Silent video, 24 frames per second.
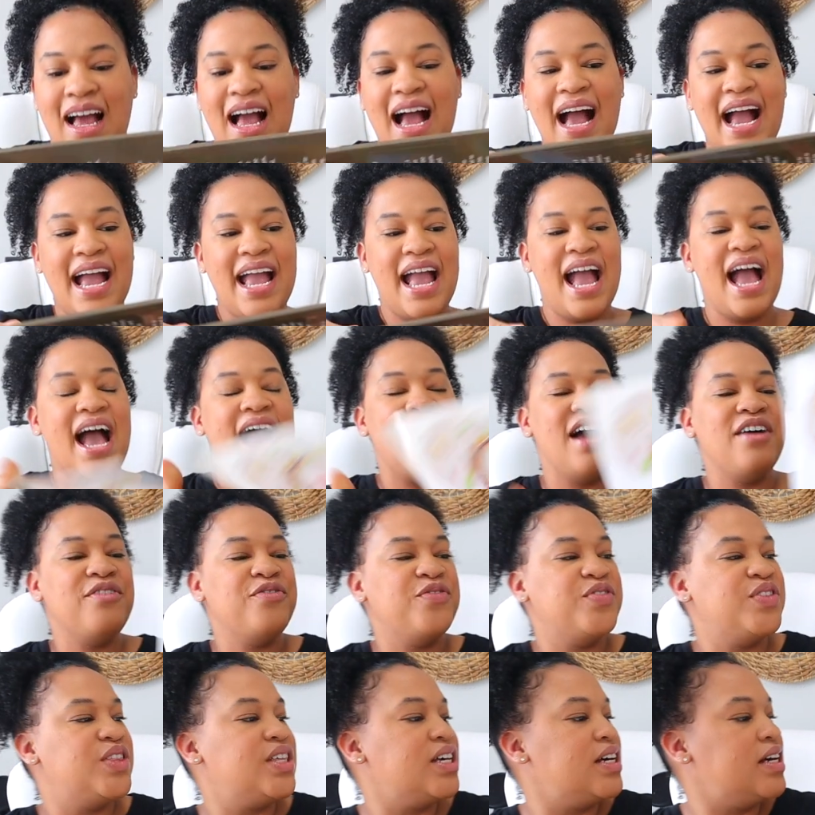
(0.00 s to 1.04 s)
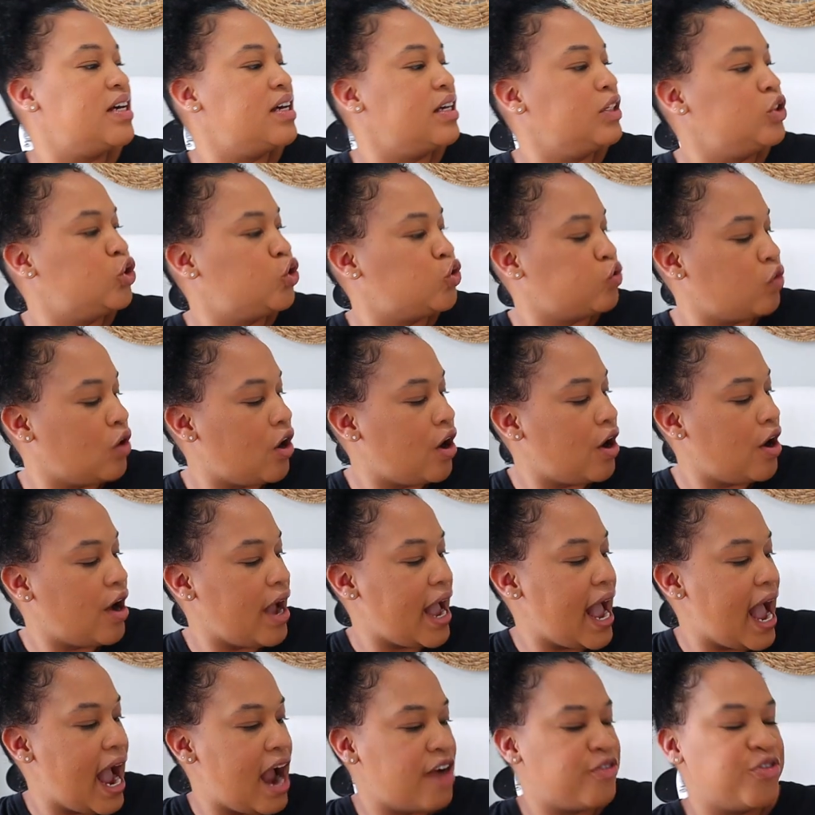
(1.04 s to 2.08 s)
I have the
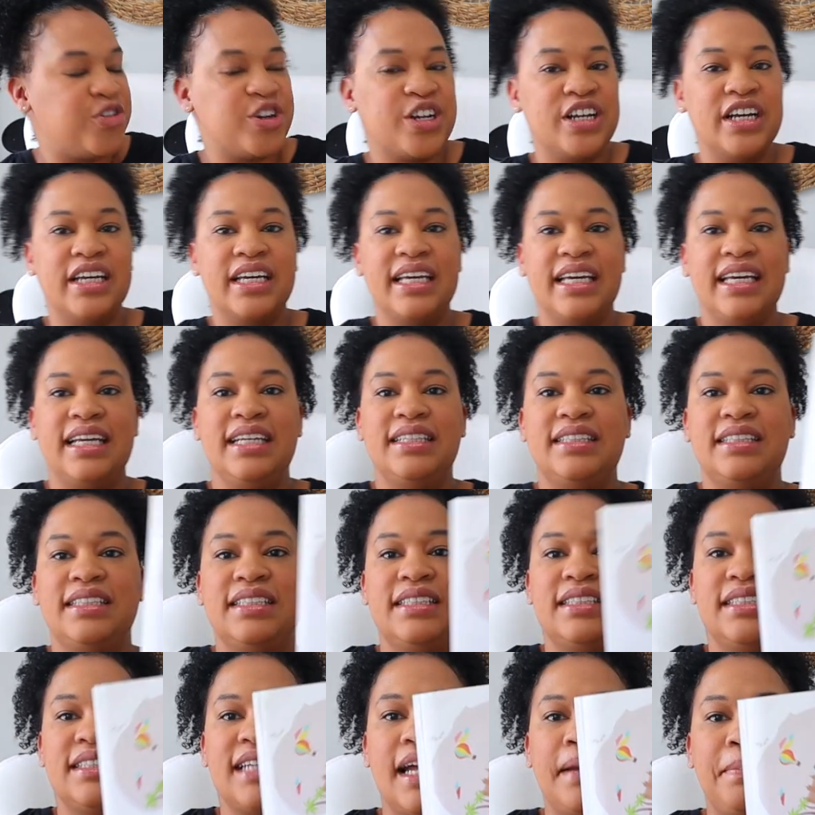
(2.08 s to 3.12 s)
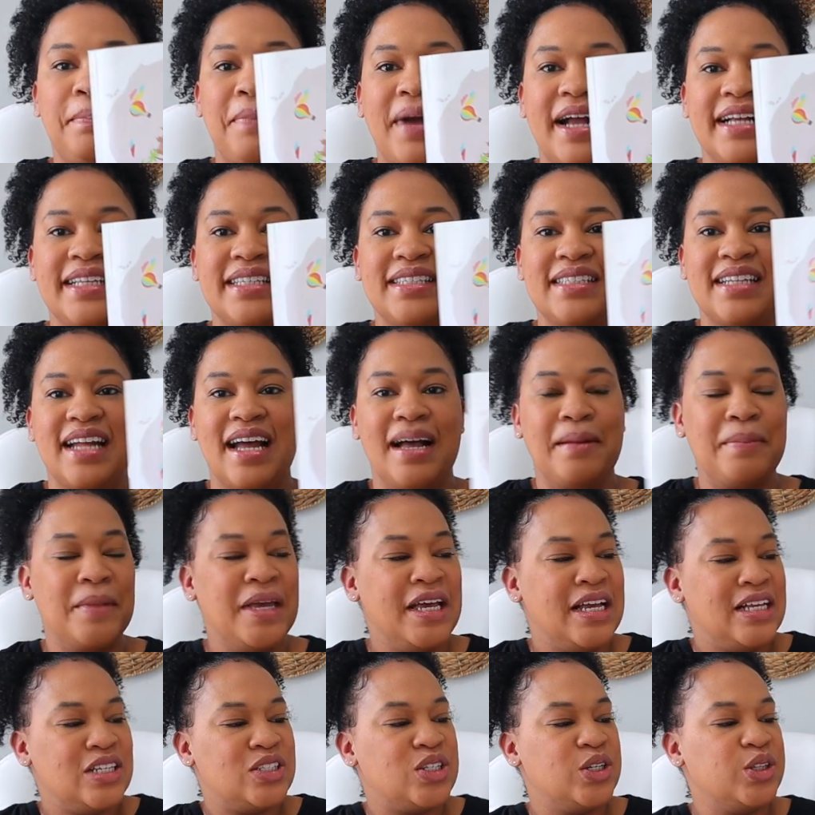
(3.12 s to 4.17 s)
Draw Africa Easy Step by Step.
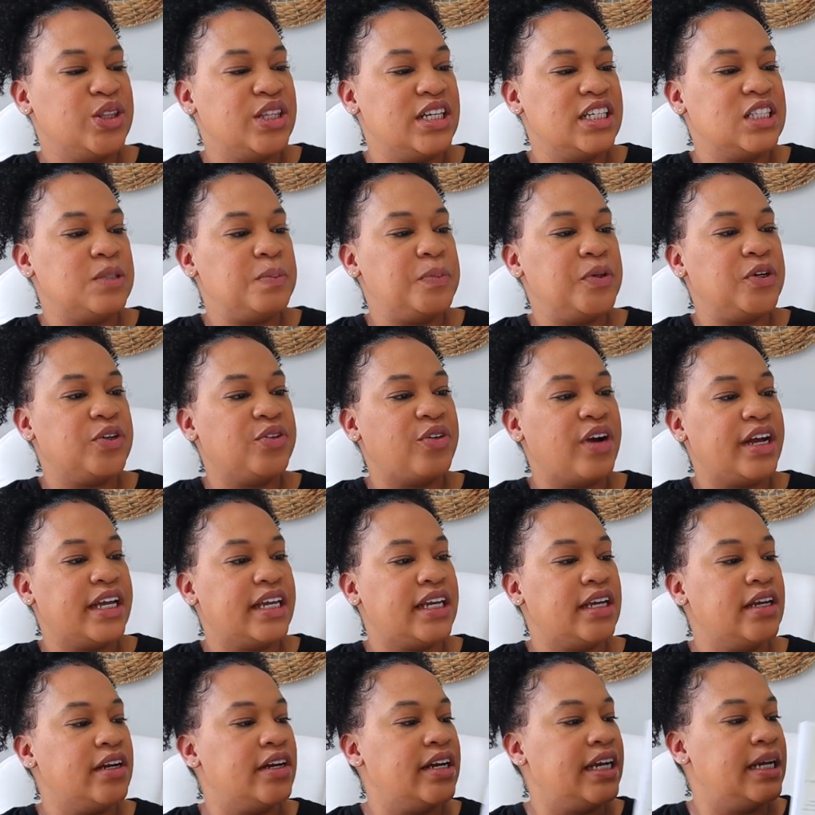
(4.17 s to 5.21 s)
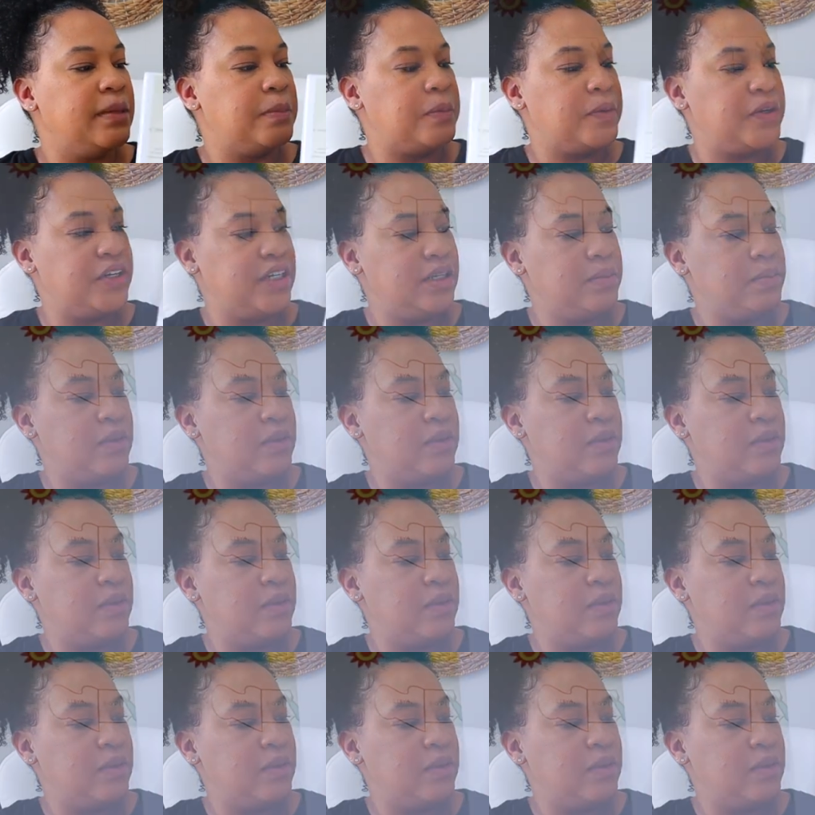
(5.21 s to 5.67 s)
So this book right here, it pretty